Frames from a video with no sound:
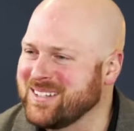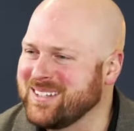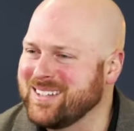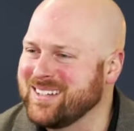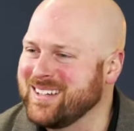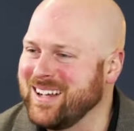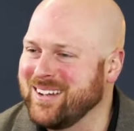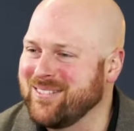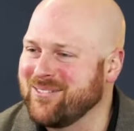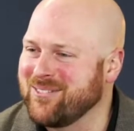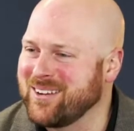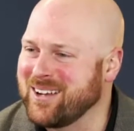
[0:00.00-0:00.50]

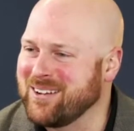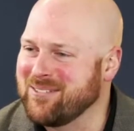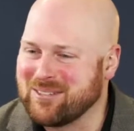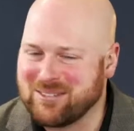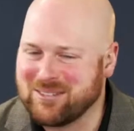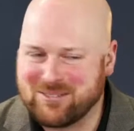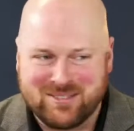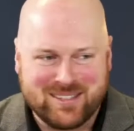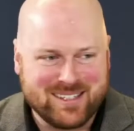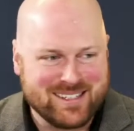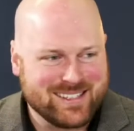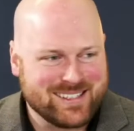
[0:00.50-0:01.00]
I forget what it
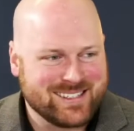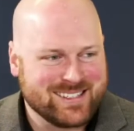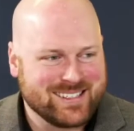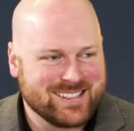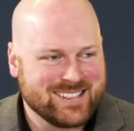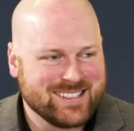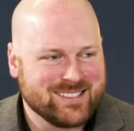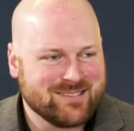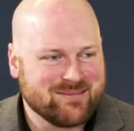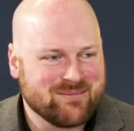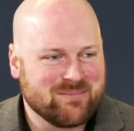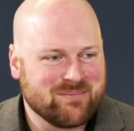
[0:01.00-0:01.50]
was,
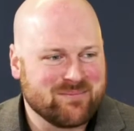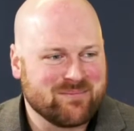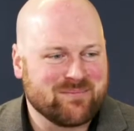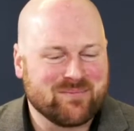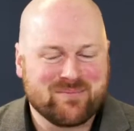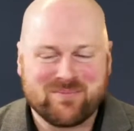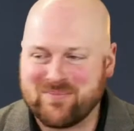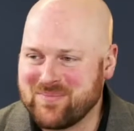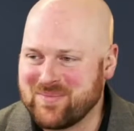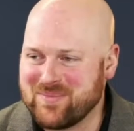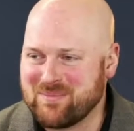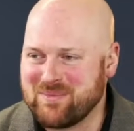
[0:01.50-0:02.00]

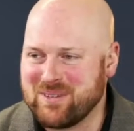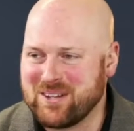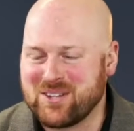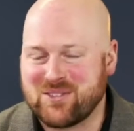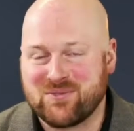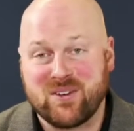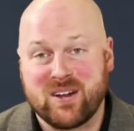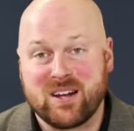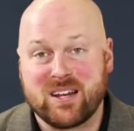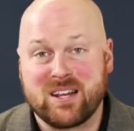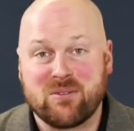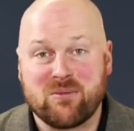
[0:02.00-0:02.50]
but it's
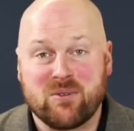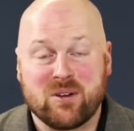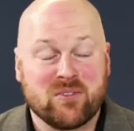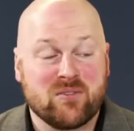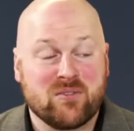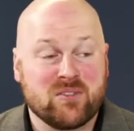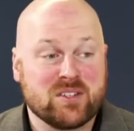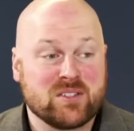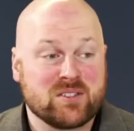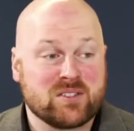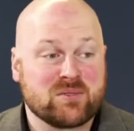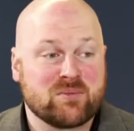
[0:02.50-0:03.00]
funny in one of
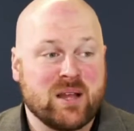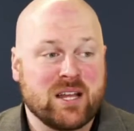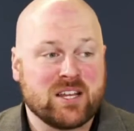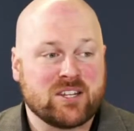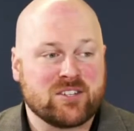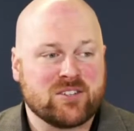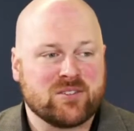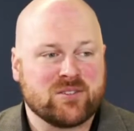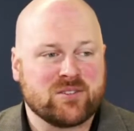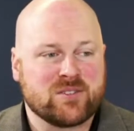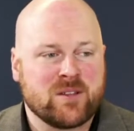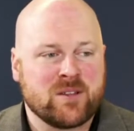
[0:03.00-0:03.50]
his
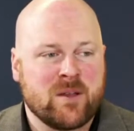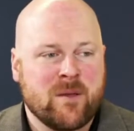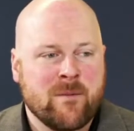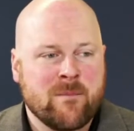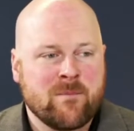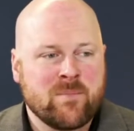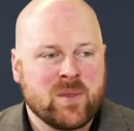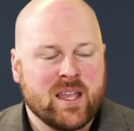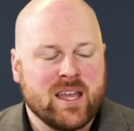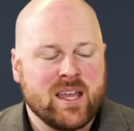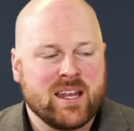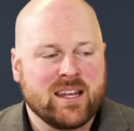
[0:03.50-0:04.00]
specials.
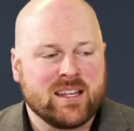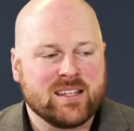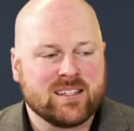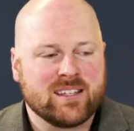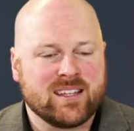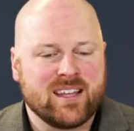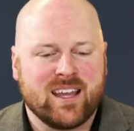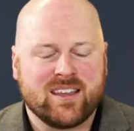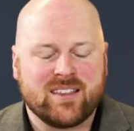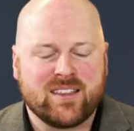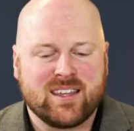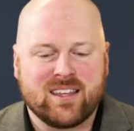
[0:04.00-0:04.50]
And he's like,
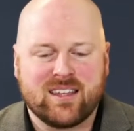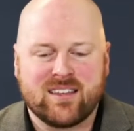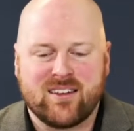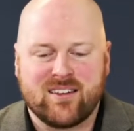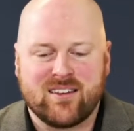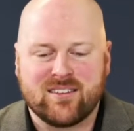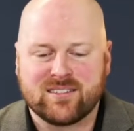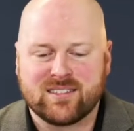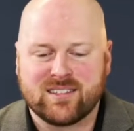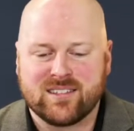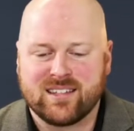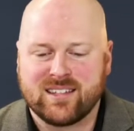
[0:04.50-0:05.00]
I think he
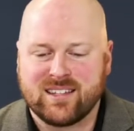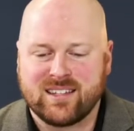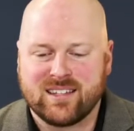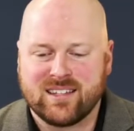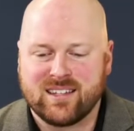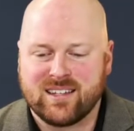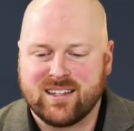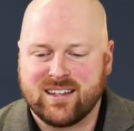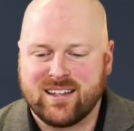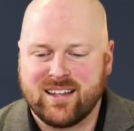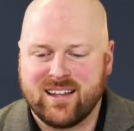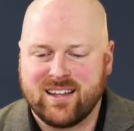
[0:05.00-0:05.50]
calls it like
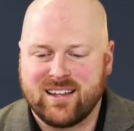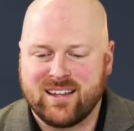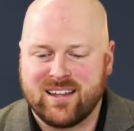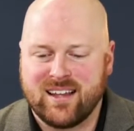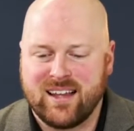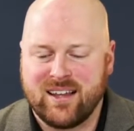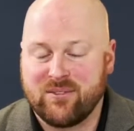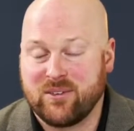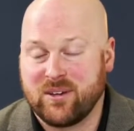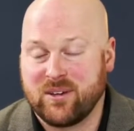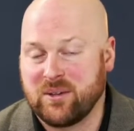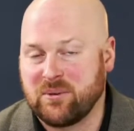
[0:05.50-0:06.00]
I
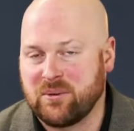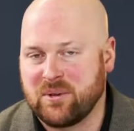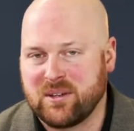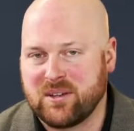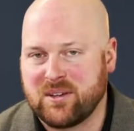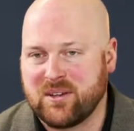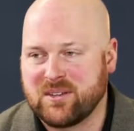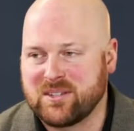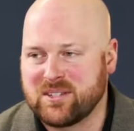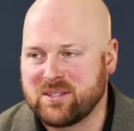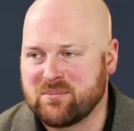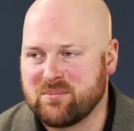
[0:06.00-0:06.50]
forget what he
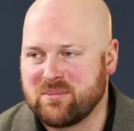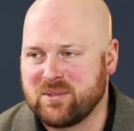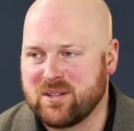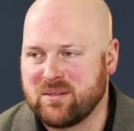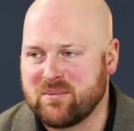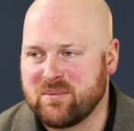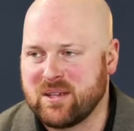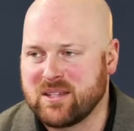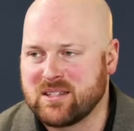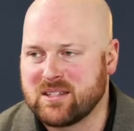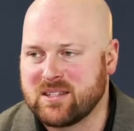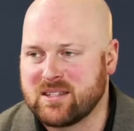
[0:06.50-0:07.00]
calls it, but he
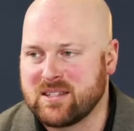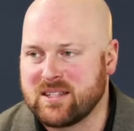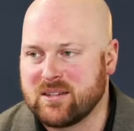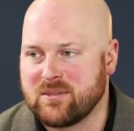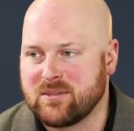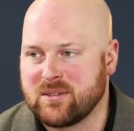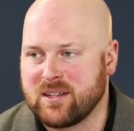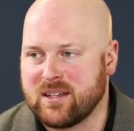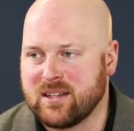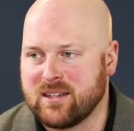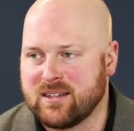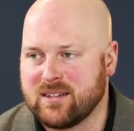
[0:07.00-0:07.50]
makes it sound
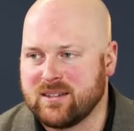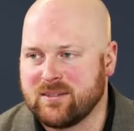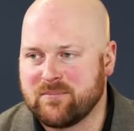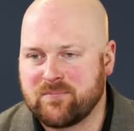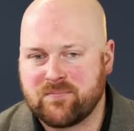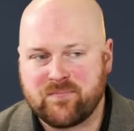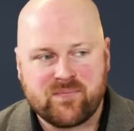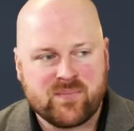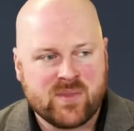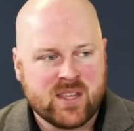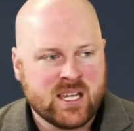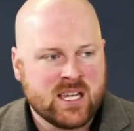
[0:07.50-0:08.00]
kind
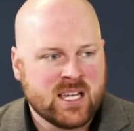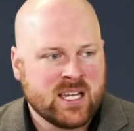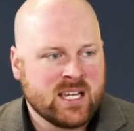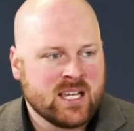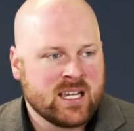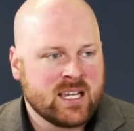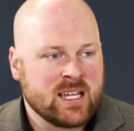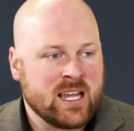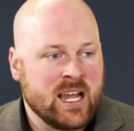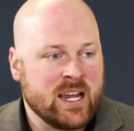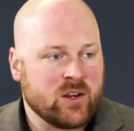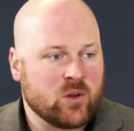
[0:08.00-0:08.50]

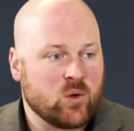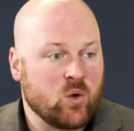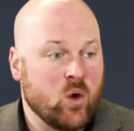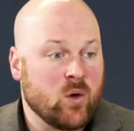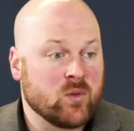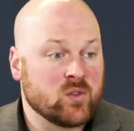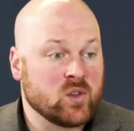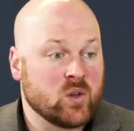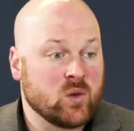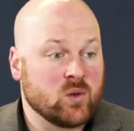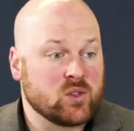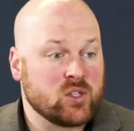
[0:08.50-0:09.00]
of cool.
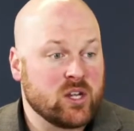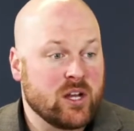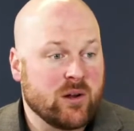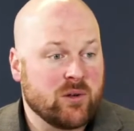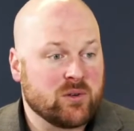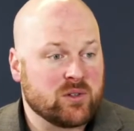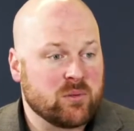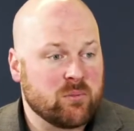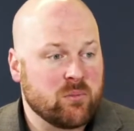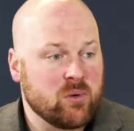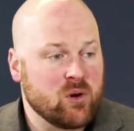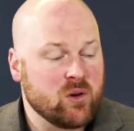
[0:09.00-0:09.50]
So shout out
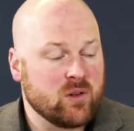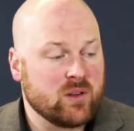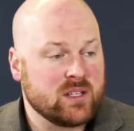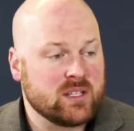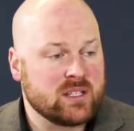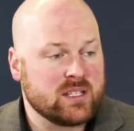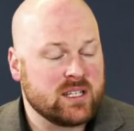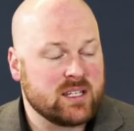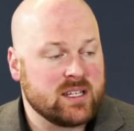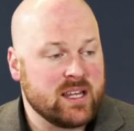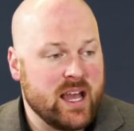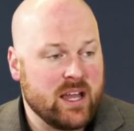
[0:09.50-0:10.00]
to
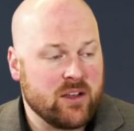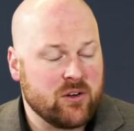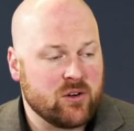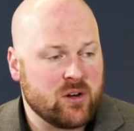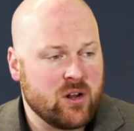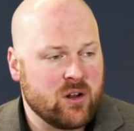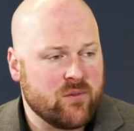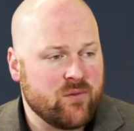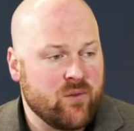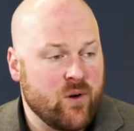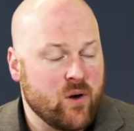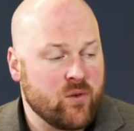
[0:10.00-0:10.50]
Burlington. Yeah, you're
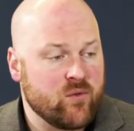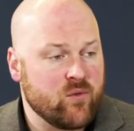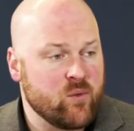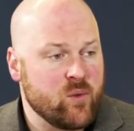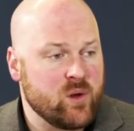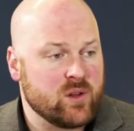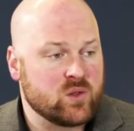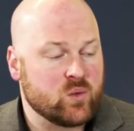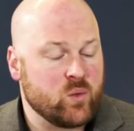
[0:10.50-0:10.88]
not far from us.